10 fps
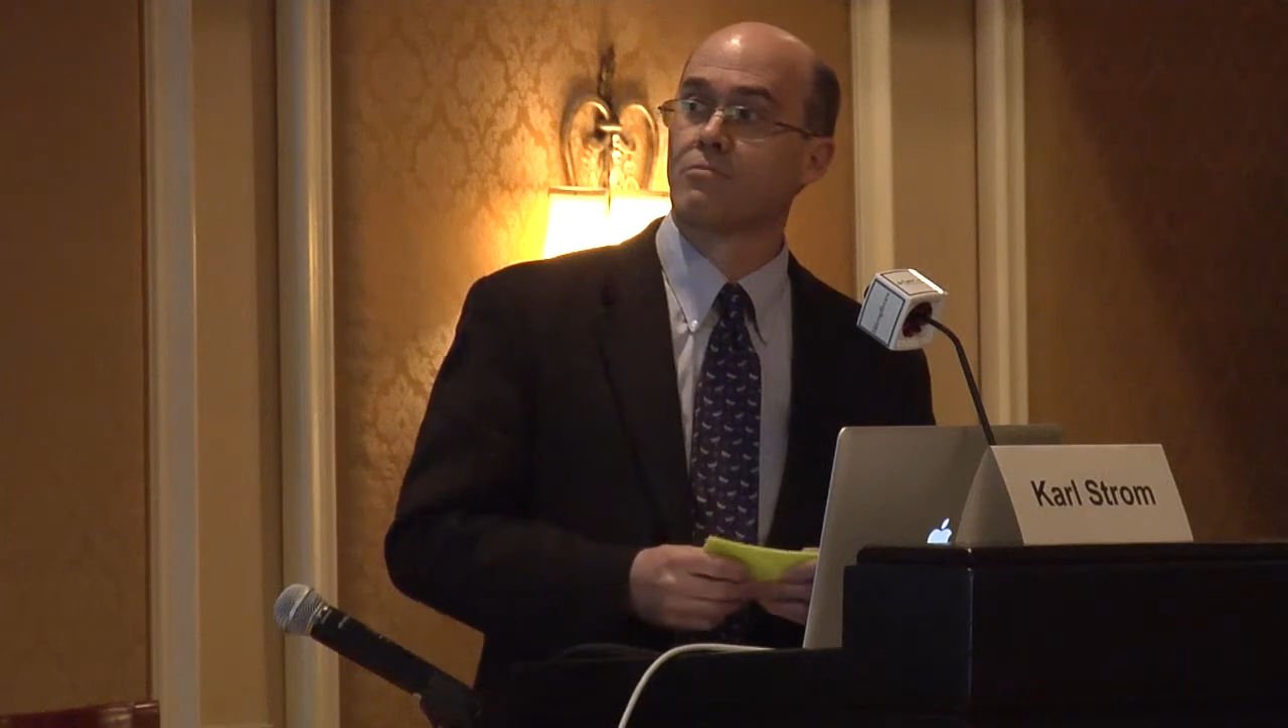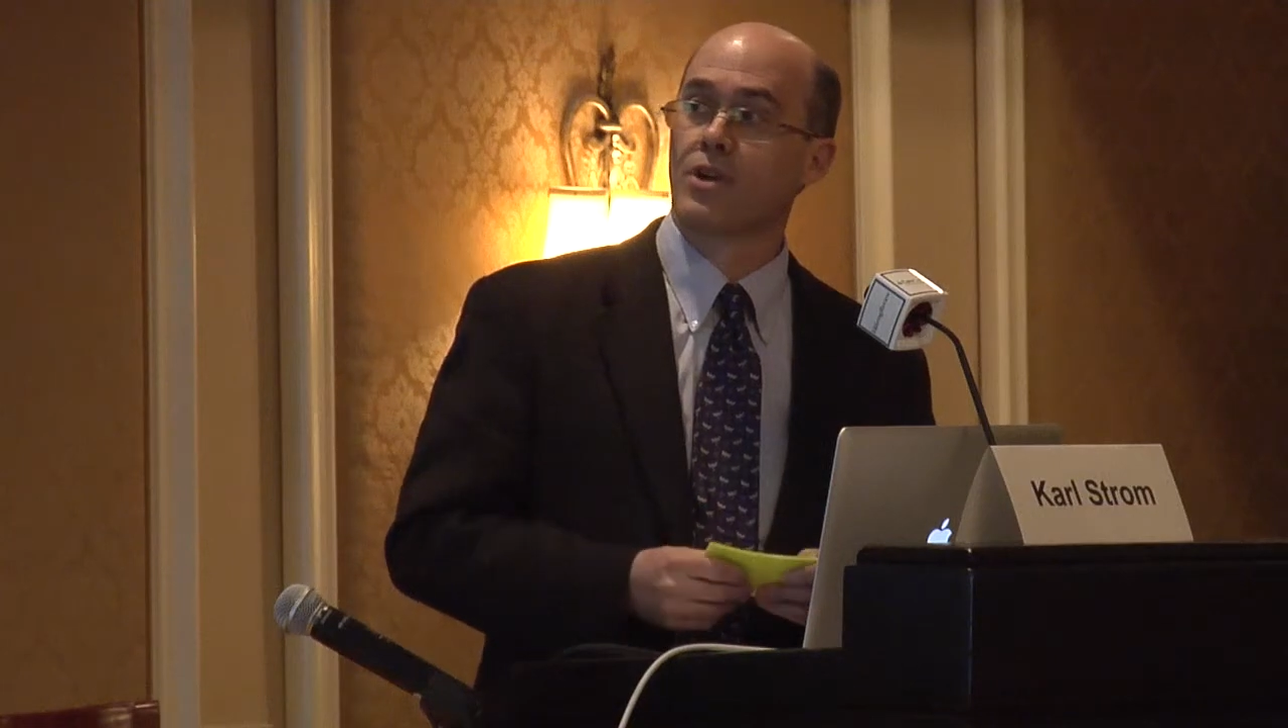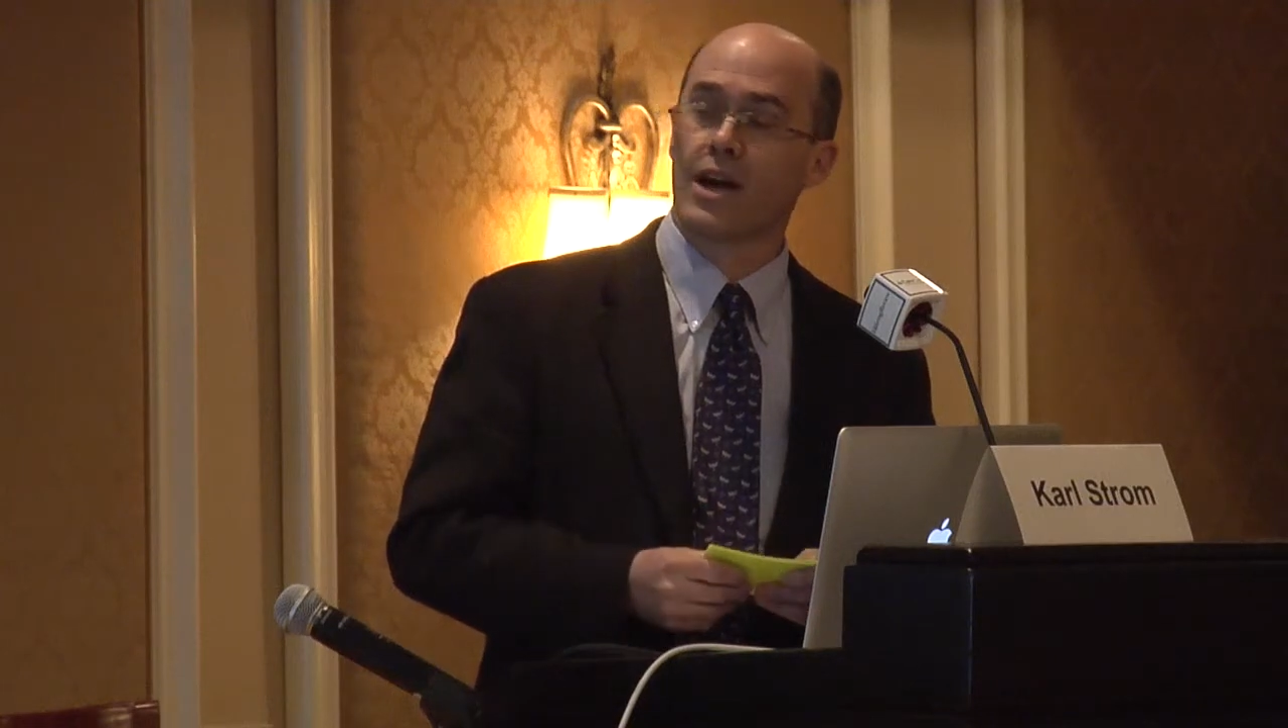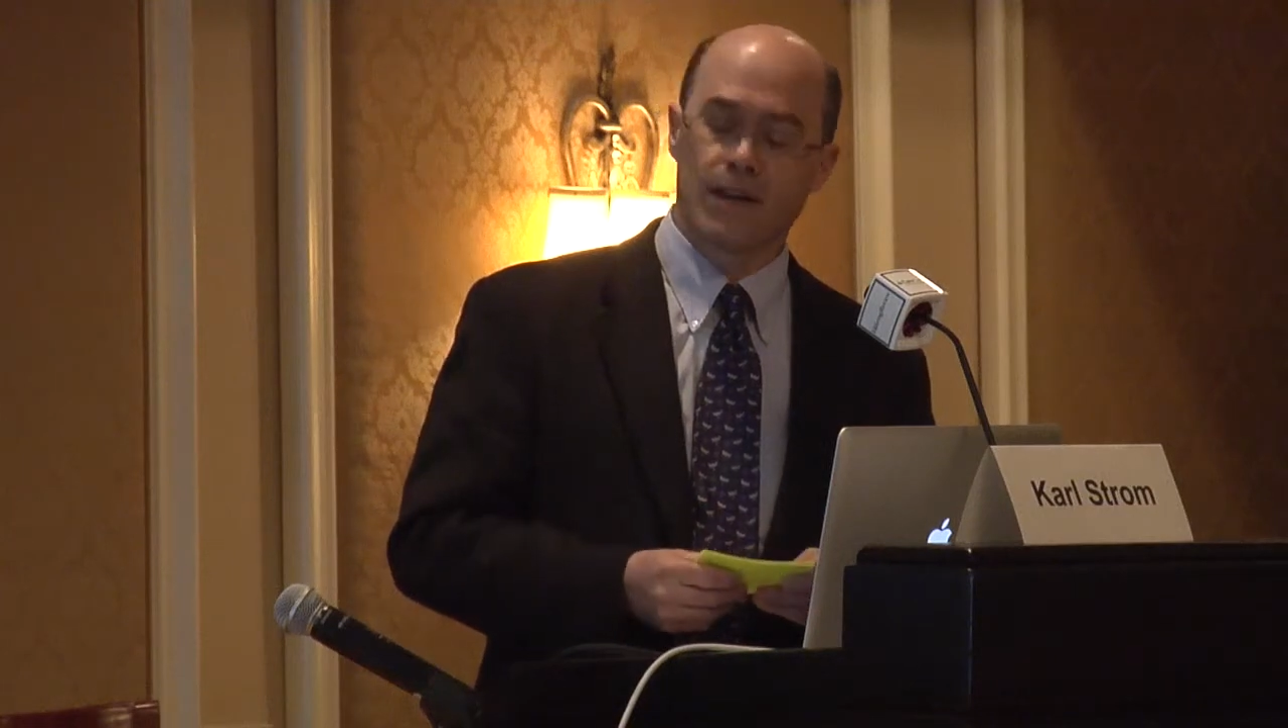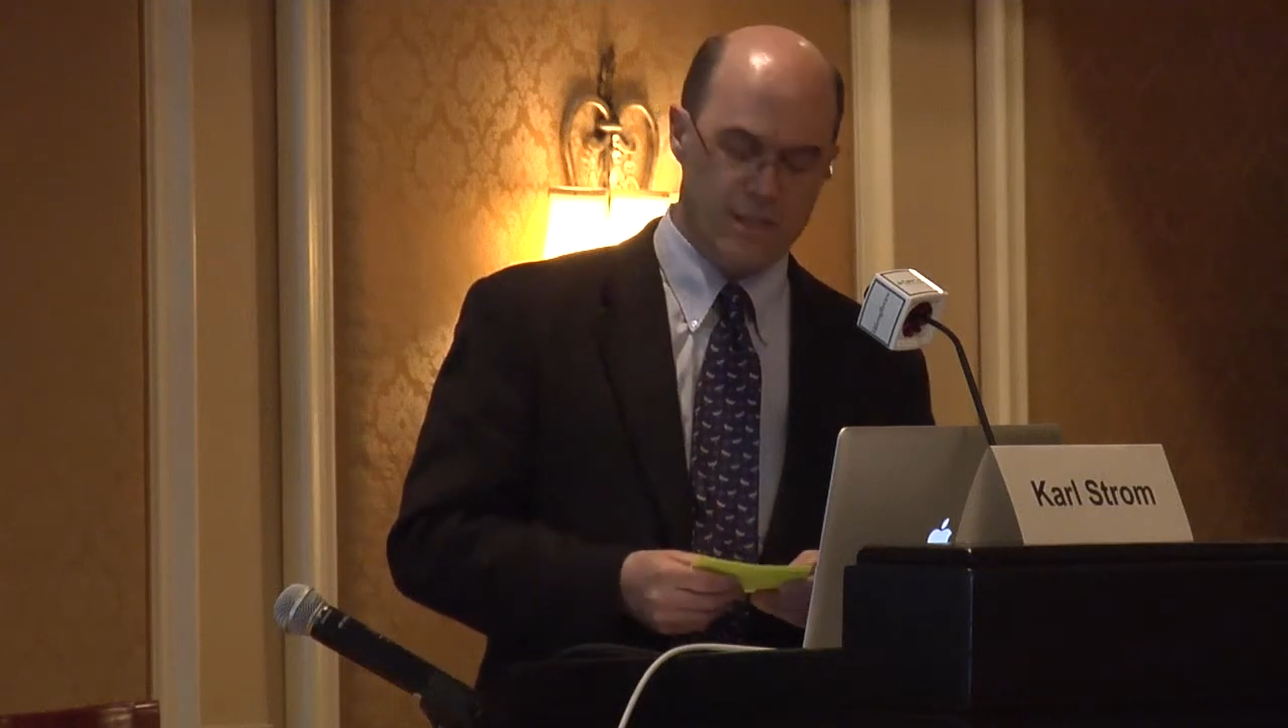
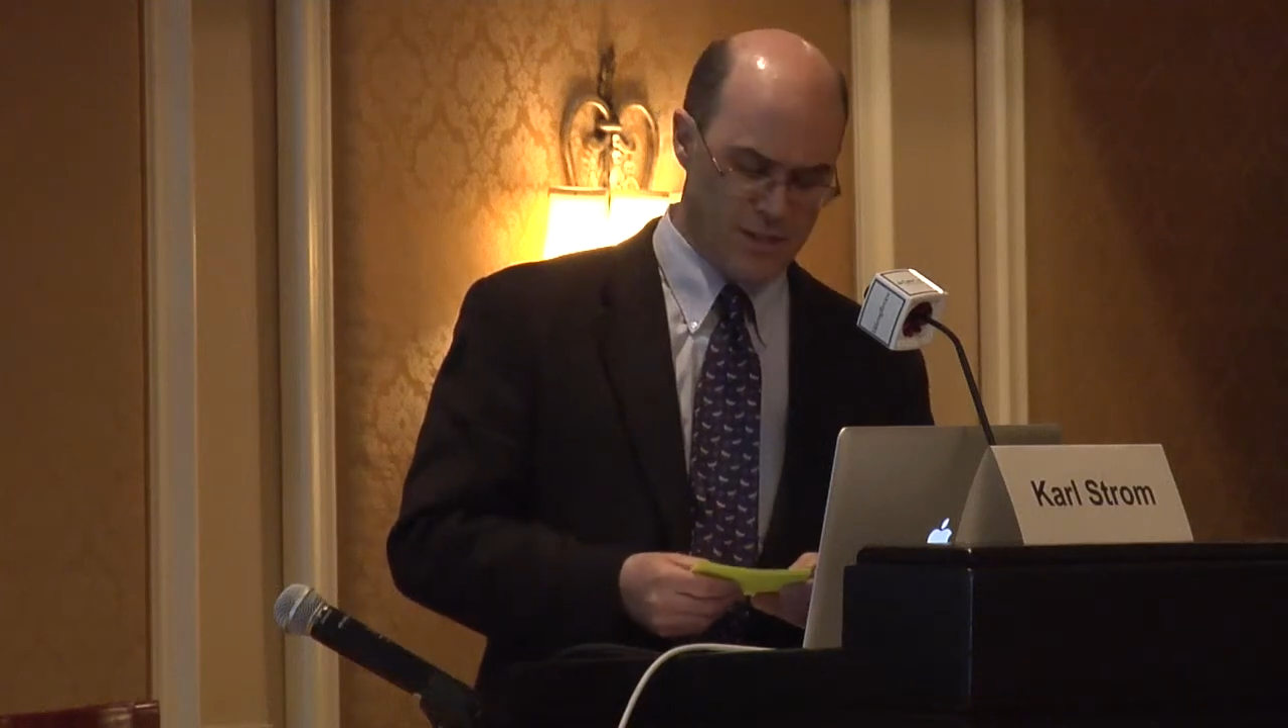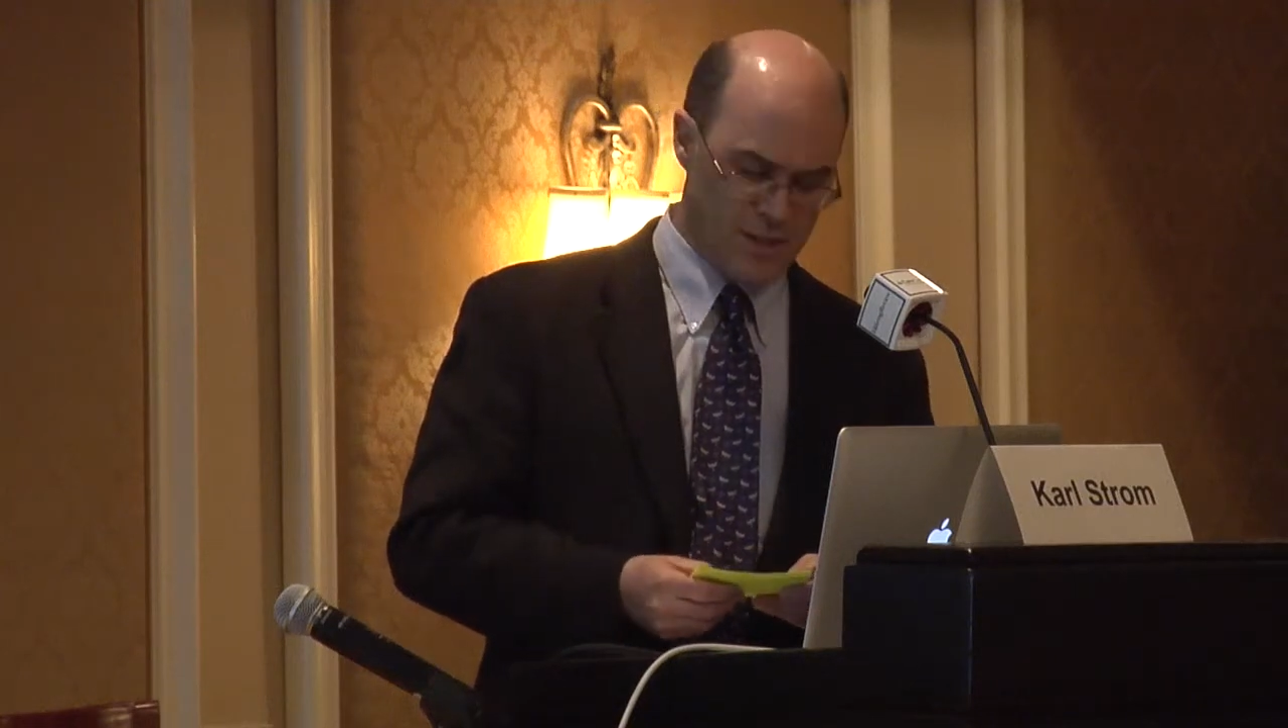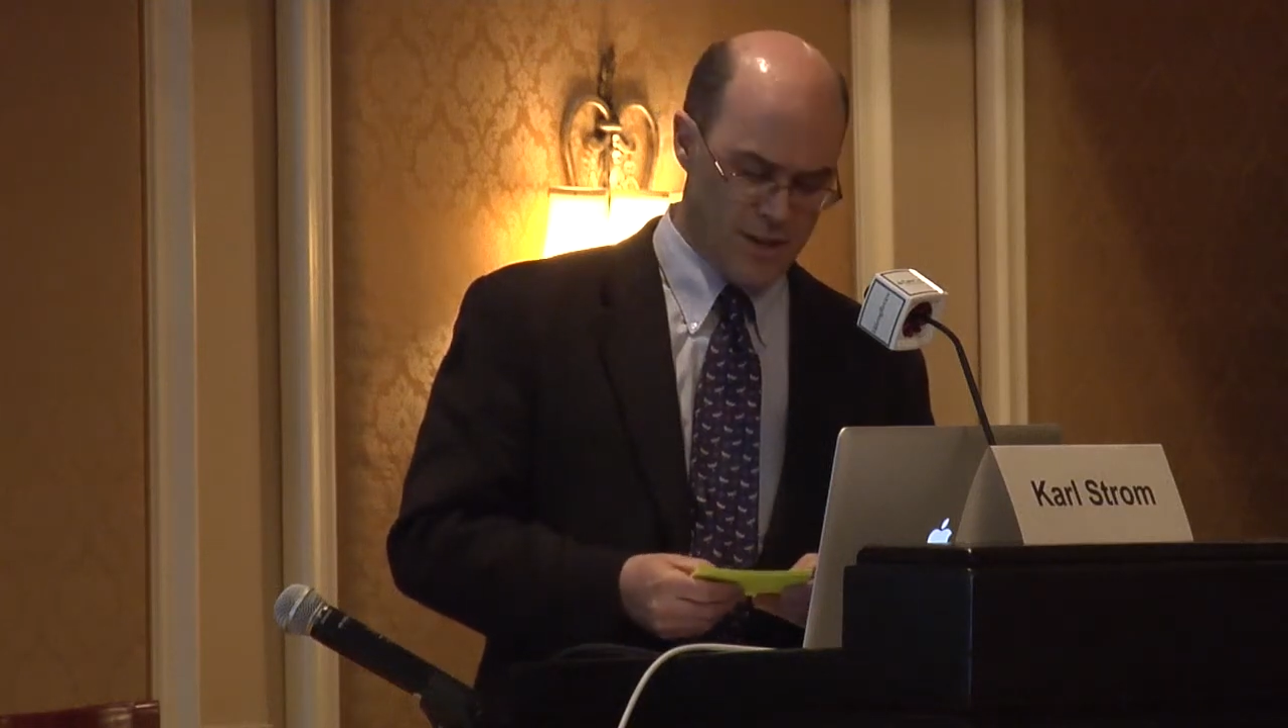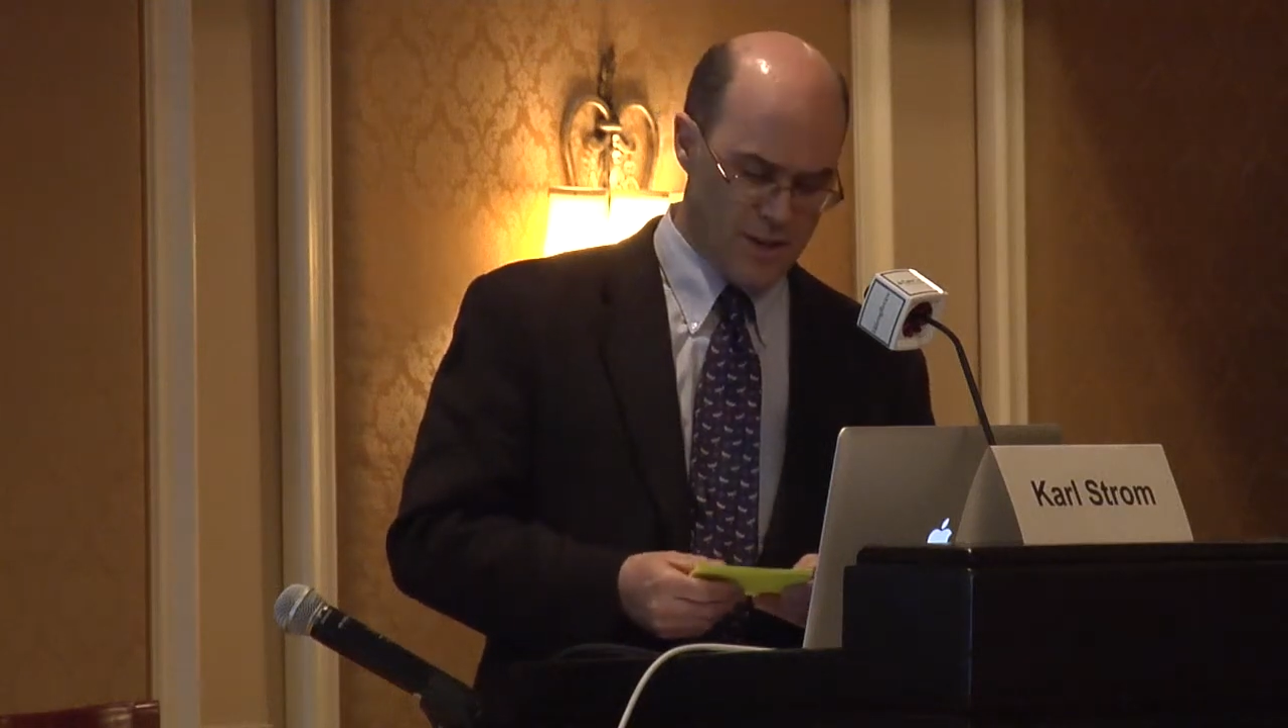products.